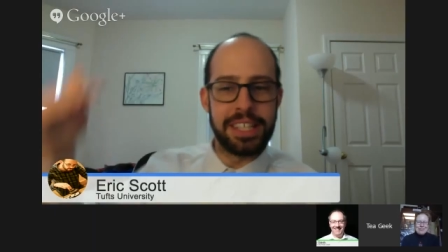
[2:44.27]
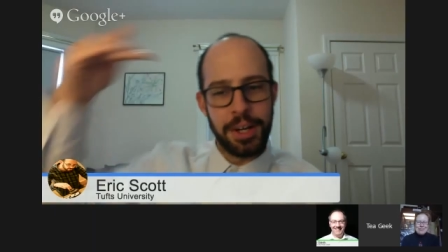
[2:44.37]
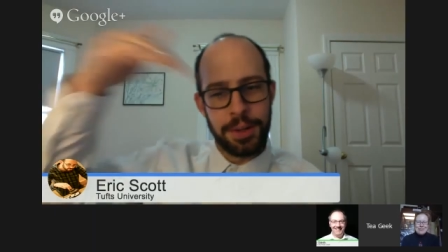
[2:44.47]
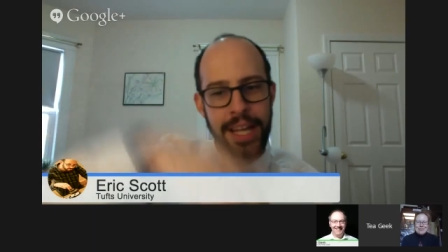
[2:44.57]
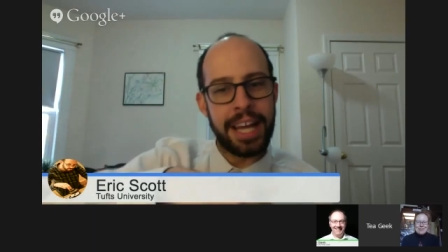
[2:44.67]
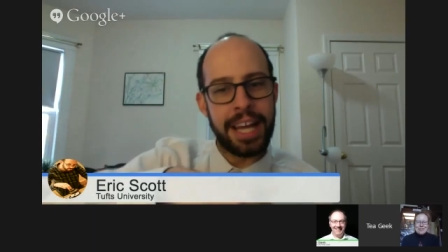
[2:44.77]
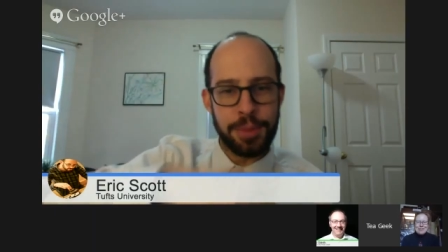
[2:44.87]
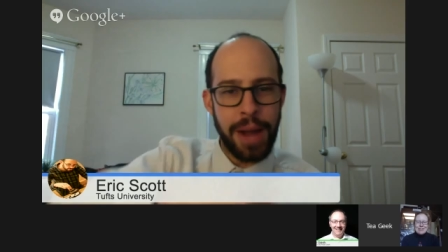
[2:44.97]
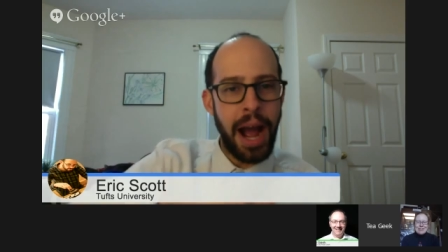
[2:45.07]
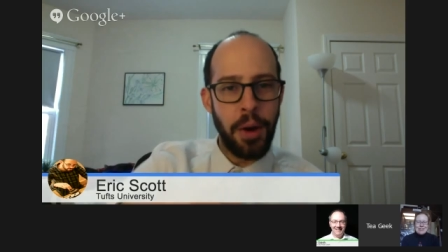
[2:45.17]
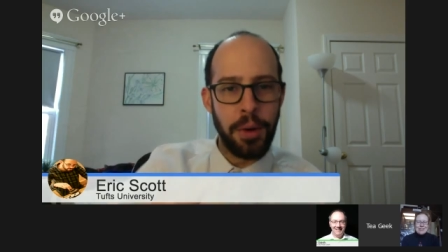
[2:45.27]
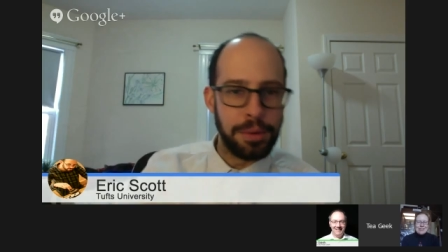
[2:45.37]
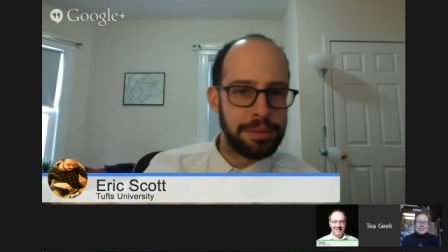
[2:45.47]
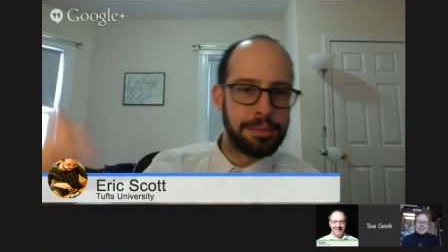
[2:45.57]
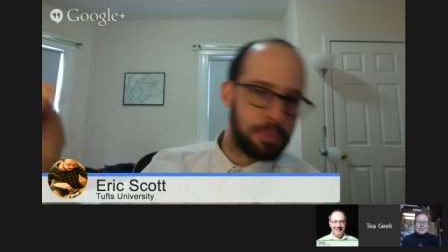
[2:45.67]
land route
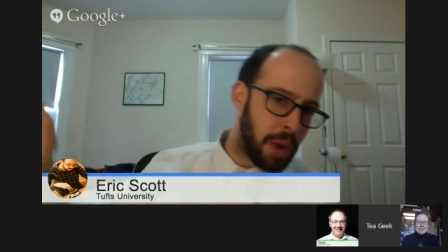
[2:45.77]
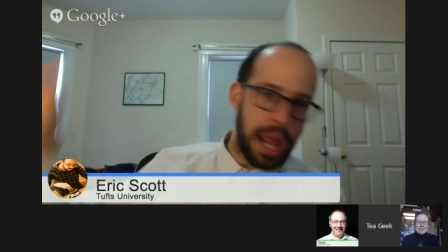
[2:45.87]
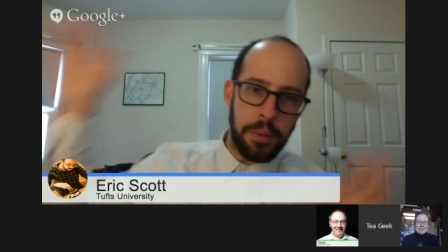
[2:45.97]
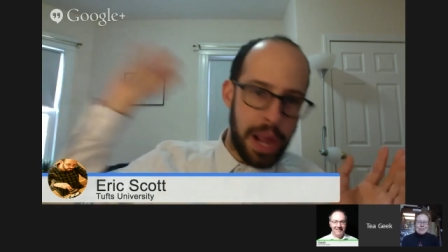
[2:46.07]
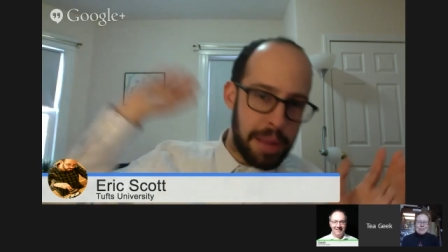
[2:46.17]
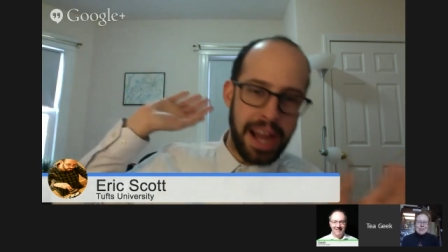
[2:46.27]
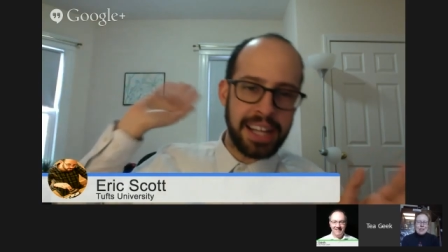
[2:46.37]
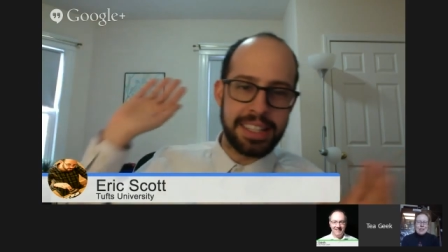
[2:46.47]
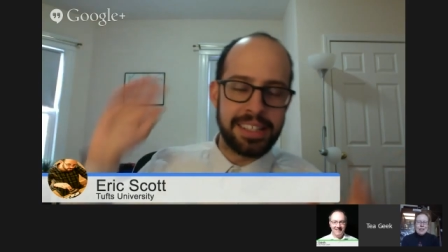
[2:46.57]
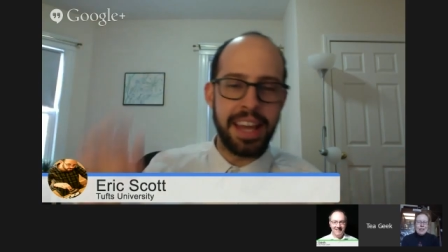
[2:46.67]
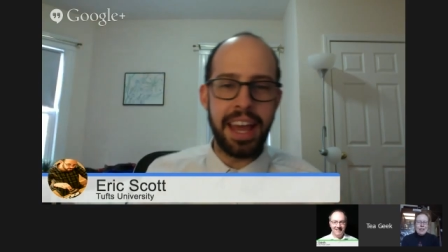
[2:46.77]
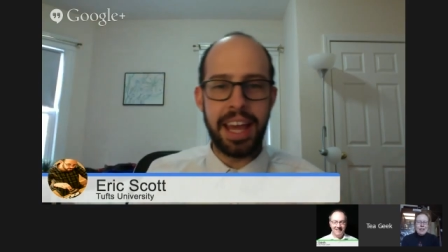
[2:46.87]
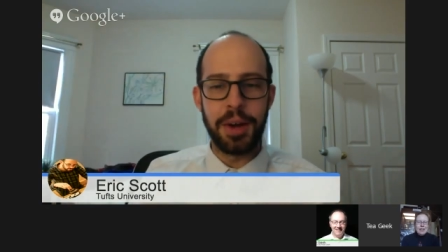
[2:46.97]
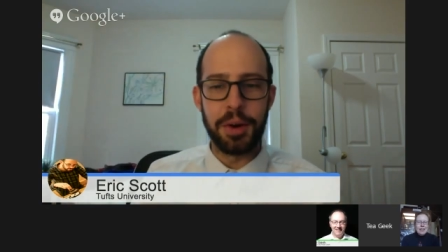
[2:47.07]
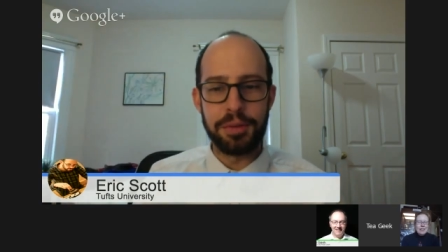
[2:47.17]
way back in the day,
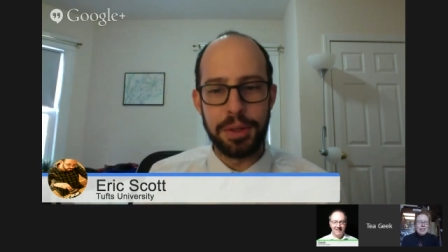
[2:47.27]
or if it